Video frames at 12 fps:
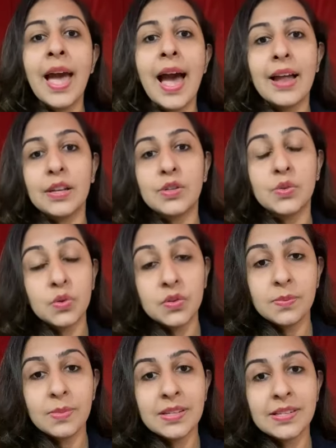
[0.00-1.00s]
and
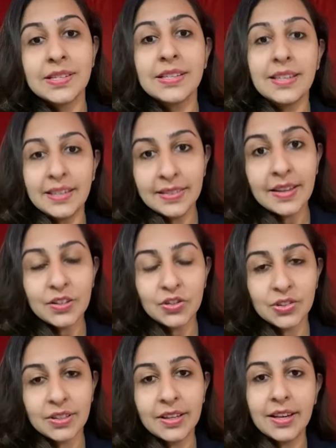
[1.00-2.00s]
Toastmaster
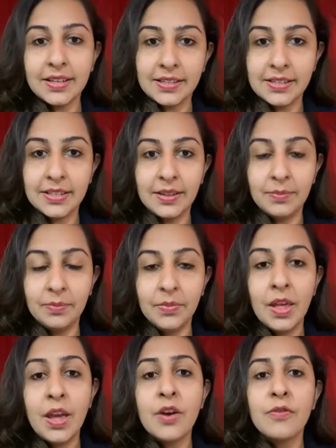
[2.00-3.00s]
Geetanjali and team
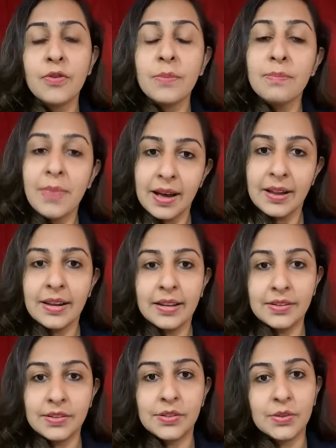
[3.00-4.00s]
from
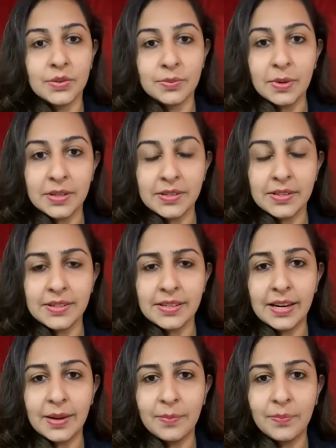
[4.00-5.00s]
Barclays Toastmasters
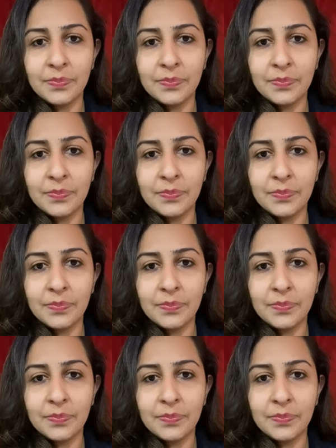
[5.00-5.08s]
Club.